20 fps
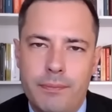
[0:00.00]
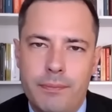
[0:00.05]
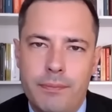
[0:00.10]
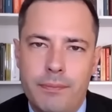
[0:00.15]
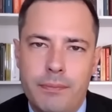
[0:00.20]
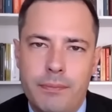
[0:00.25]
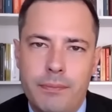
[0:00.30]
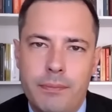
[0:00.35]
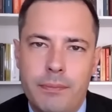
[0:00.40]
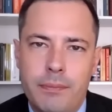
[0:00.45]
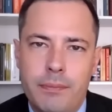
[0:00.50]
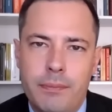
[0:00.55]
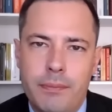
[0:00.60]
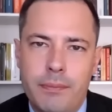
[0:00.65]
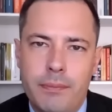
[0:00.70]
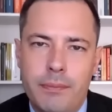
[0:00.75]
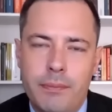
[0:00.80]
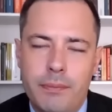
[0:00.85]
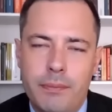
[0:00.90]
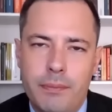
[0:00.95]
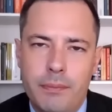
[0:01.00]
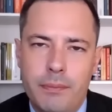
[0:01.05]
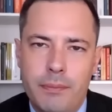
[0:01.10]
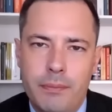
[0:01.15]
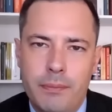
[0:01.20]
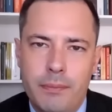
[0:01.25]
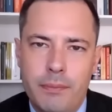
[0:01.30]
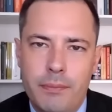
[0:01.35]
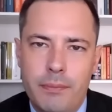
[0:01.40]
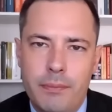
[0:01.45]

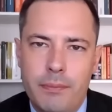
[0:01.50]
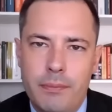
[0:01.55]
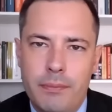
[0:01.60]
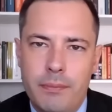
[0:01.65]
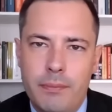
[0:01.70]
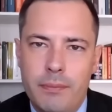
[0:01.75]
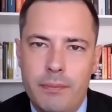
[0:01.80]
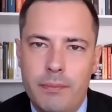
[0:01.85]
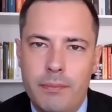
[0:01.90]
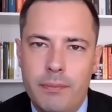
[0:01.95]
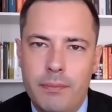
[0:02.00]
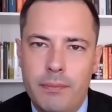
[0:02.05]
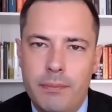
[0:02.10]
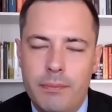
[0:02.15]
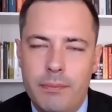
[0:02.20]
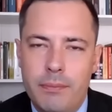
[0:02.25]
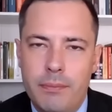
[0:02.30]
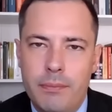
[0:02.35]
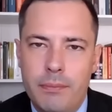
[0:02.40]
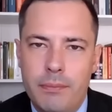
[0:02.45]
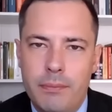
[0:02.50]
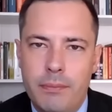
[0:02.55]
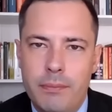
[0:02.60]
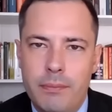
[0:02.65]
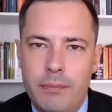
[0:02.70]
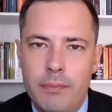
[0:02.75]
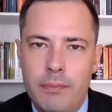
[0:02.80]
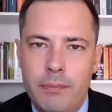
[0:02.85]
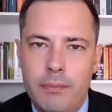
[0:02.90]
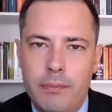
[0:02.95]

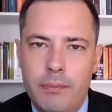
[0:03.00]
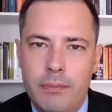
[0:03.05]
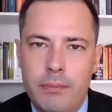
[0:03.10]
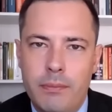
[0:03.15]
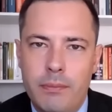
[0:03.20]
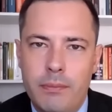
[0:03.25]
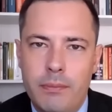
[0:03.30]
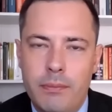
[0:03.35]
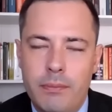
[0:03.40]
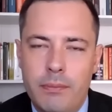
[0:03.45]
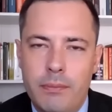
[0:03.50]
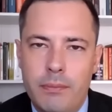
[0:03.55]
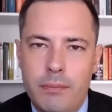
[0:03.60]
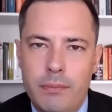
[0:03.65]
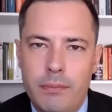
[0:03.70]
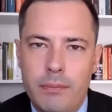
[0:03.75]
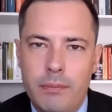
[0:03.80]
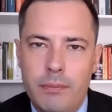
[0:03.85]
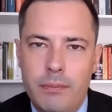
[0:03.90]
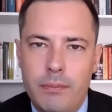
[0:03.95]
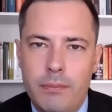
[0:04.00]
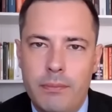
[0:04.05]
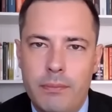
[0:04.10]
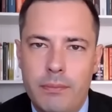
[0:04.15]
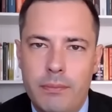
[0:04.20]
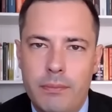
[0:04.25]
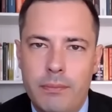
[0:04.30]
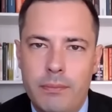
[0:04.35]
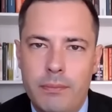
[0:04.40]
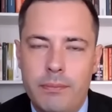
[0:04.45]

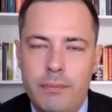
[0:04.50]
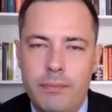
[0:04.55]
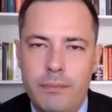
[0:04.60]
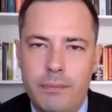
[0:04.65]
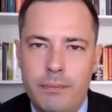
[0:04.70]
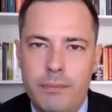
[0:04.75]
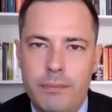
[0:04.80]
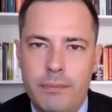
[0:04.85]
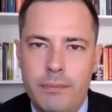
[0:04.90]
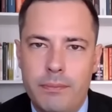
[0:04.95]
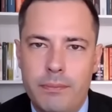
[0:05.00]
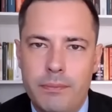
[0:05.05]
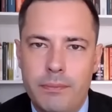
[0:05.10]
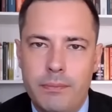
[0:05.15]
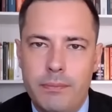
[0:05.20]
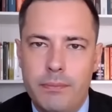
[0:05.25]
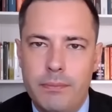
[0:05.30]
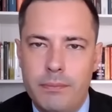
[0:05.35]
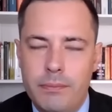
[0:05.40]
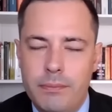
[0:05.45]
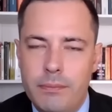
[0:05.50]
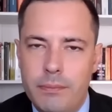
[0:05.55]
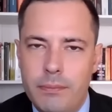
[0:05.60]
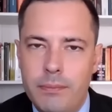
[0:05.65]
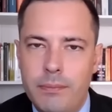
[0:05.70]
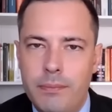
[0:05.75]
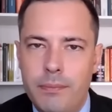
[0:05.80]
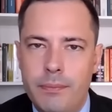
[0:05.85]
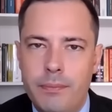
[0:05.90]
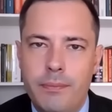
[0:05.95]

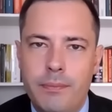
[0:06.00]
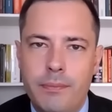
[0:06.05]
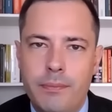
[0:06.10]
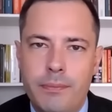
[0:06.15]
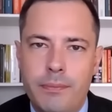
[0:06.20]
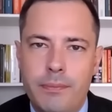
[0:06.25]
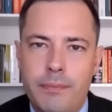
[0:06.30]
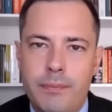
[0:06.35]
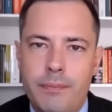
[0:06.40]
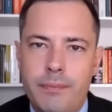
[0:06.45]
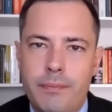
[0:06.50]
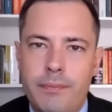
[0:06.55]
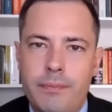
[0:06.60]
[no speech]